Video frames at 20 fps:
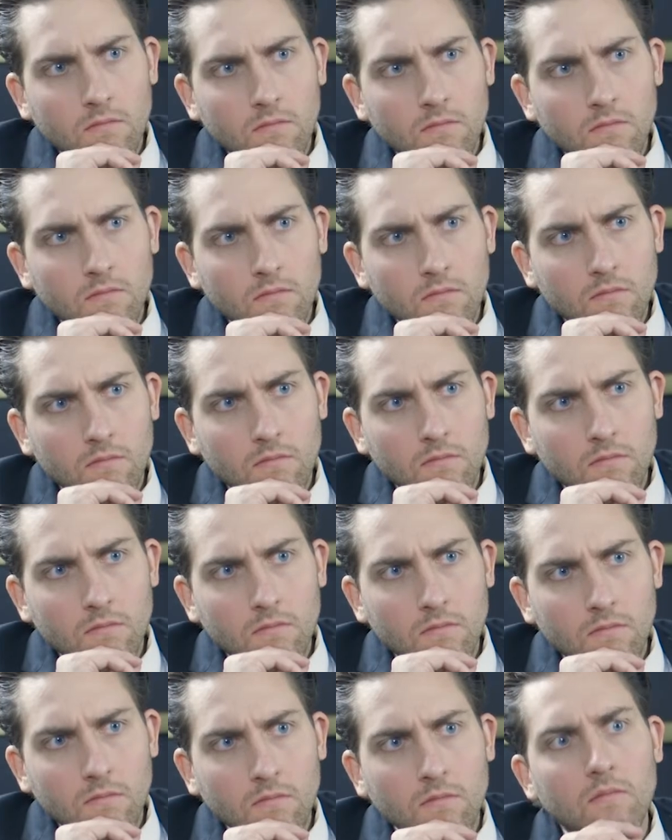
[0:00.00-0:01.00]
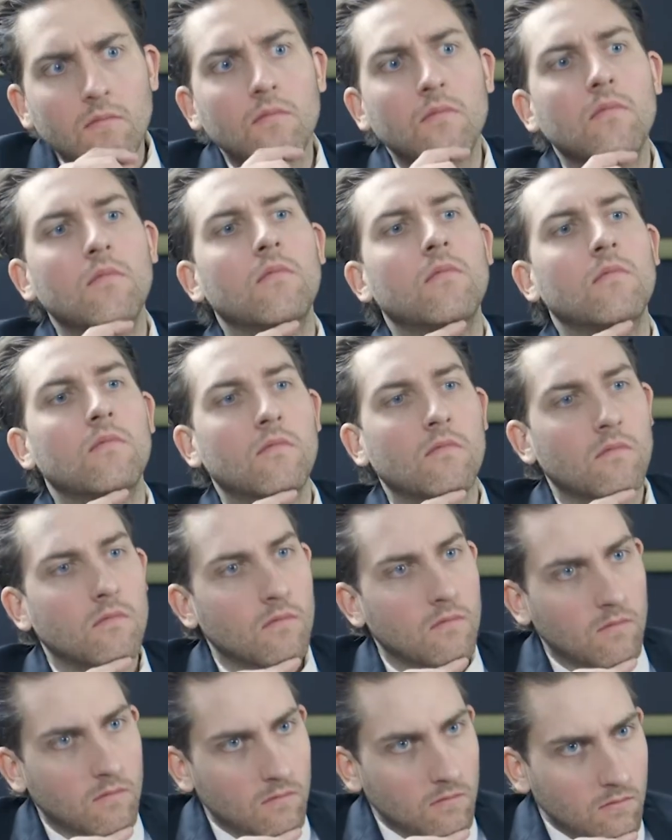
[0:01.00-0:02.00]
are, basically are a
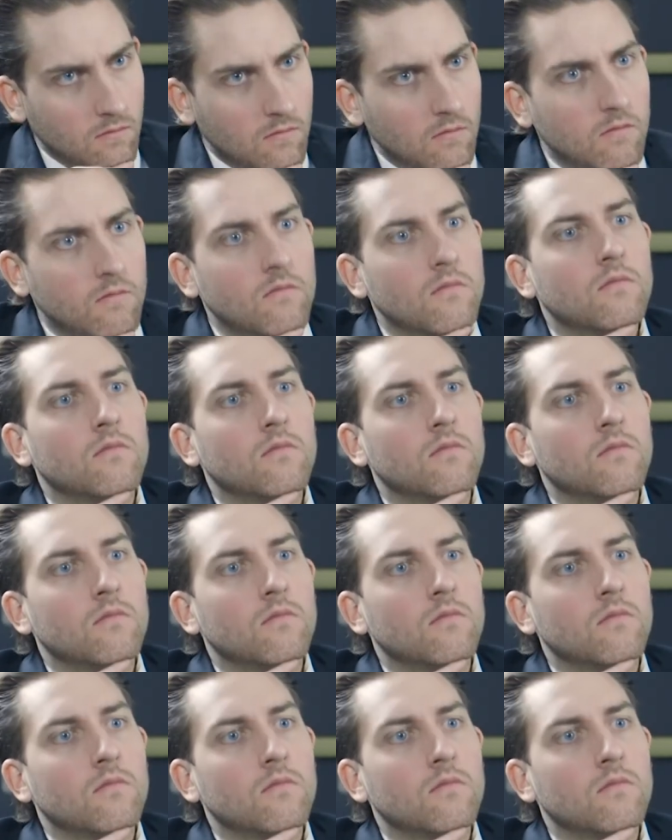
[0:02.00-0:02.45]
family essentially,